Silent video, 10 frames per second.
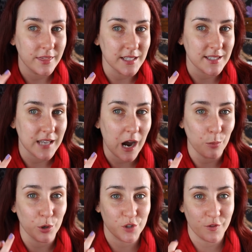
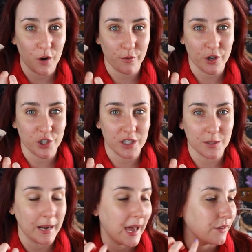much coverage this
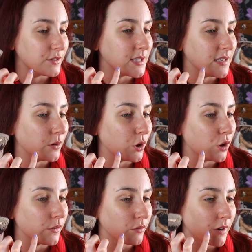will have, to see if it will
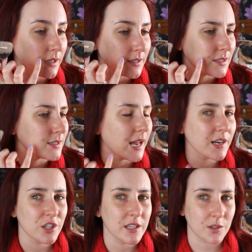cover the redness, because it
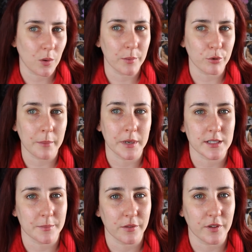actually is quite prominent
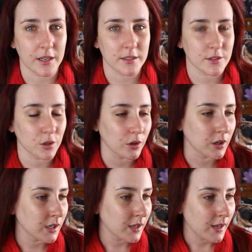on my face, so
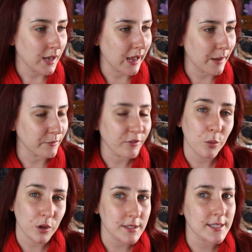for
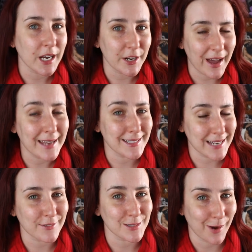once it's kind of handy to
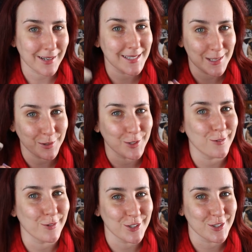have a spot to see what the
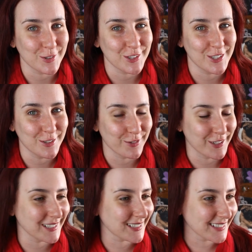coverage is going to do for it.